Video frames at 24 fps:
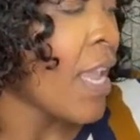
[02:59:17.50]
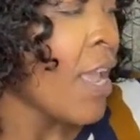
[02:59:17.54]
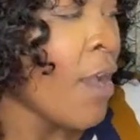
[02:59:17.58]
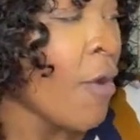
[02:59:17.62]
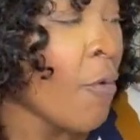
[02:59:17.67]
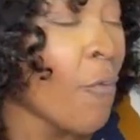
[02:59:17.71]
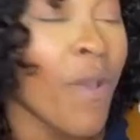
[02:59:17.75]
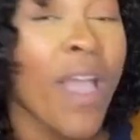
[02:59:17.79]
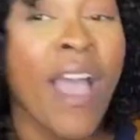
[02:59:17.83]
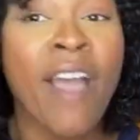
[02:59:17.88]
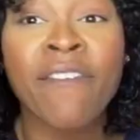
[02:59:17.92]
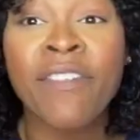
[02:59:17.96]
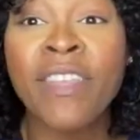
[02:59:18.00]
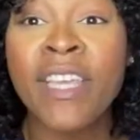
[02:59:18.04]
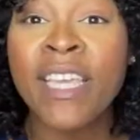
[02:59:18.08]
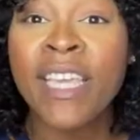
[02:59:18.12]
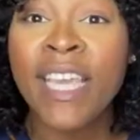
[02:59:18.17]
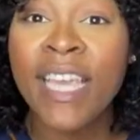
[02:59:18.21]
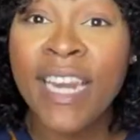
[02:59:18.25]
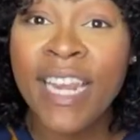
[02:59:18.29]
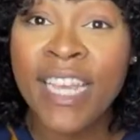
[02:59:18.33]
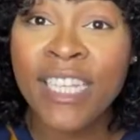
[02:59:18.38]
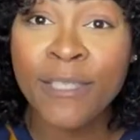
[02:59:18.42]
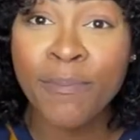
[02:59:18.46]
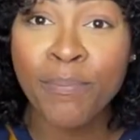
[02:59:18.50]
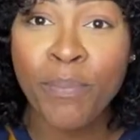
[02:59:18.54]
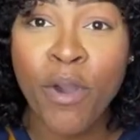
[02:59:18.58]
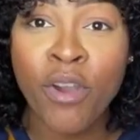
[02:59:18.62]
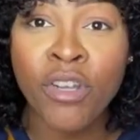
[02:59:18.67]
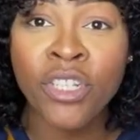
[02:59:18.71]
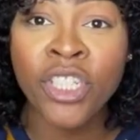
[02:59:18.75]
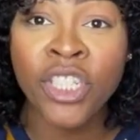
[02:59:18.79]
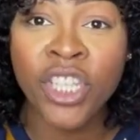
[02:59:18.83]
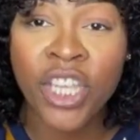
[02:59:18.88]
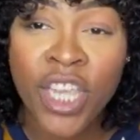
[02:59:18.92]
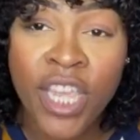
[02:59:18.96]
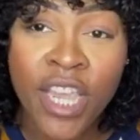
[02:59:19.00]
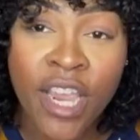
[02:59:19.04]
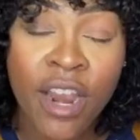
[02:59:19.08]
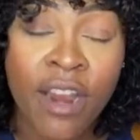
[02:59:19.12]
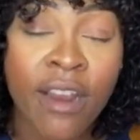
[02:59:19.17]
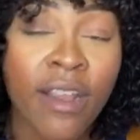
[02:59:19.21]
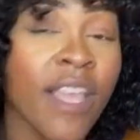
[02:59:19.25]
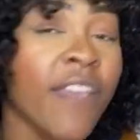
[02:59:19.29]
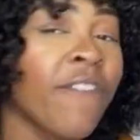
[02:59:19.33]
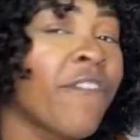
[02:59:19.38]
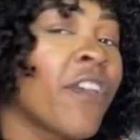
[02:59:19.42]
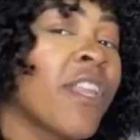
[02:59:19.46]
We have the Guinness punch
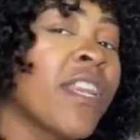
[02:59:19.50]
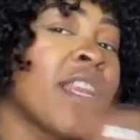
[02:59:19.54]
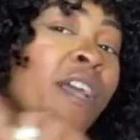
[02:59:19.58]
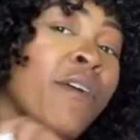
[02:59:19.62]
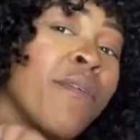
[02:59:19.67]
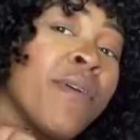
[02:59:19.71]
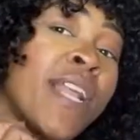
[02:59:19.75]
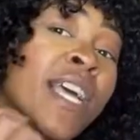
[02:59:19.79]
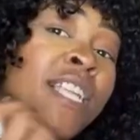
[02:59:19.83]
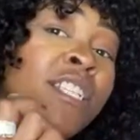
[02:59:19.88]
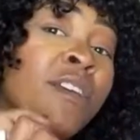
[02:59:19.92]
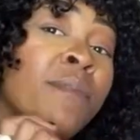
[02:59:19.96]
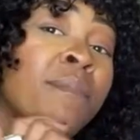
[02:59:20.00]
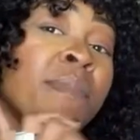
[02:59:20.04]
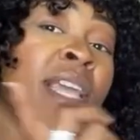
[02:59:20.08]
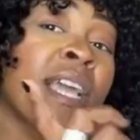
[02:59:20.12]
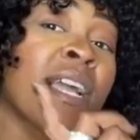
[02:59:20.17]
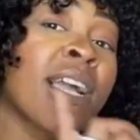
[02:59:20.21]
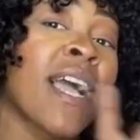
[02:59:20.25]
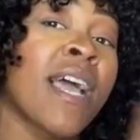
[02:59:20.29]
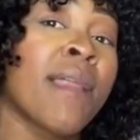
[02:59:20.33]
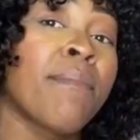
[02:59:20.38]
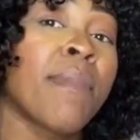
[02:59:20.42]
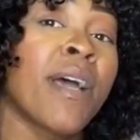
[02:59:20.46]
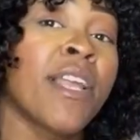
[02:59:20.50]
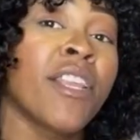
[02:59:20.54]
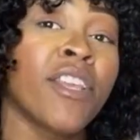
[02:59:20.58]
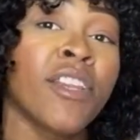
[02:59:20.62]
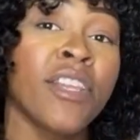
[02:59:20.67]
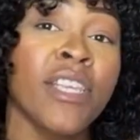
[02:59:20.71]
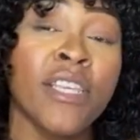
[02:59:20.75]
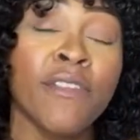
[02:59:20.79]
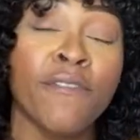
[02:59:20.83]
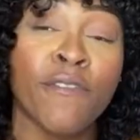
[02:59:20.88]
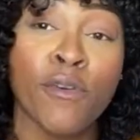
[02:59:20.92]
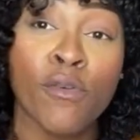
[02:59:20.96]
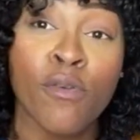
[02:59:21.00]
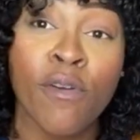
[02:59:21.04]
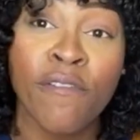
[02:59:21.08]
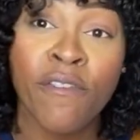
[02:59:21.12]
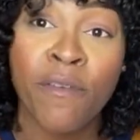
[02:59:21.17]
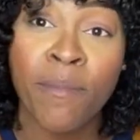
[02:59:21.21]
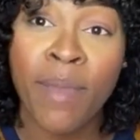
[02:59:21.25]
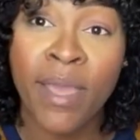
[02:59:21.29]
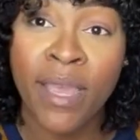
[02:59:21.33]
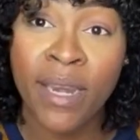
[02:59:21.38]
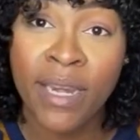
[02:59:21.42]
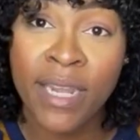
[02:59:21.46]
here. If you're there with a Jamaican man, you need to know if you
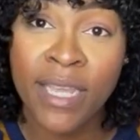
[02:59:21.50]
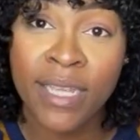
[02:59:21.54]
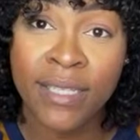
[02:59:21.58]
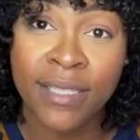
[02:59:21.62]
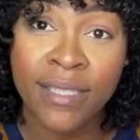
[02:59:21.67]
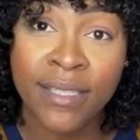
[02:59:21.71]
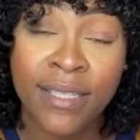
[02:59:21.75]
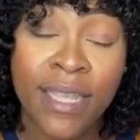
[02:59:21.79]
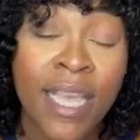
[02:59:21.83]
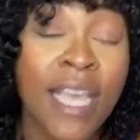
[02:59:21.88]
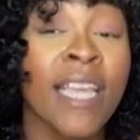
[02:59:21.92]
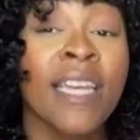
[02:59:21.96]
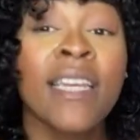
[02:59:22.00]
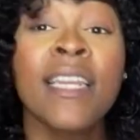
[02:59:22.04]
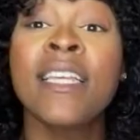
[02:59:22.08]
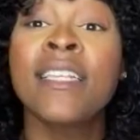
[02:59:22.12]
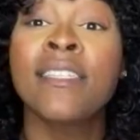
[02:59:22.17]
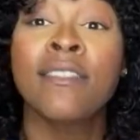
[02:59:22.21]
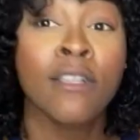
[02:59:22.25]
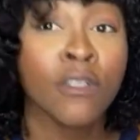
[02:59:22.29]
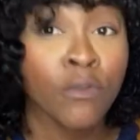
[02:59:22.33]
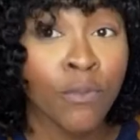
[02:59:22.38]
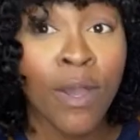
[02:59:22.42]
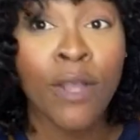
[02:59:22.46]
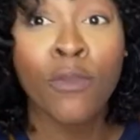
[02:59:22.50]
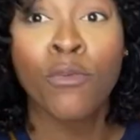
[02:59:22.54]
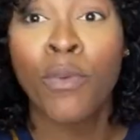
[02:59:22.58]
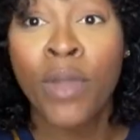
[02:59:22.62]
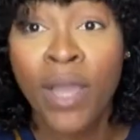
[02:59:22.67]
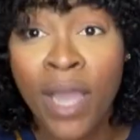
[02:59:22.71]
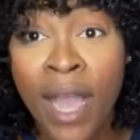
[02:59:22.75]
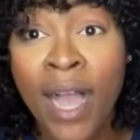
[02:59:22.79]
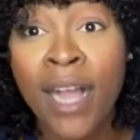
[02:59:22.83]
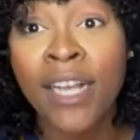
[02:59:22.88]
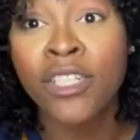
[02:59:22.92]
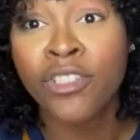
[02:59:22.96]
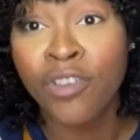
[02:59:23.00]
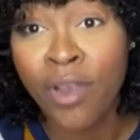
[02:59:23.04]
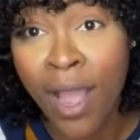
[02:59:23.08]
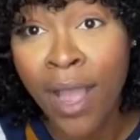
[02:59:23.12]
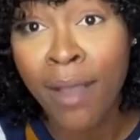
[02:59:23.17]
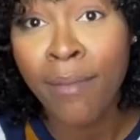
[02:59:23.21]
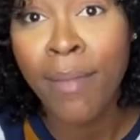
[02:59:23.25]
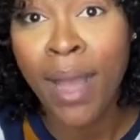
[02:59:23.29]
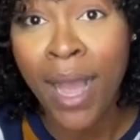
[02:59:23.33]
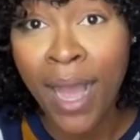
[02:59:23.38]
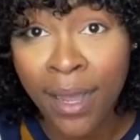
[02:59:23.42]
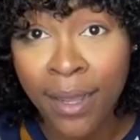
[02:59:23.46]
make this. This is what we call
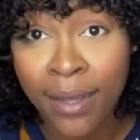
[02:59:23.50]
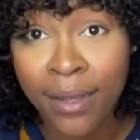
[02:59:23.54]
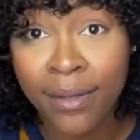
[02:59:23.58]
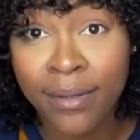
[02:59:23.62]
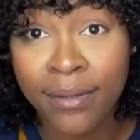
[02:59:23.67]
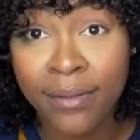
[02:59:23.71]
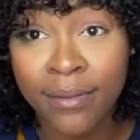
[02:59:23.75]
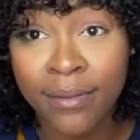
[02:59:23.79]
trunk back.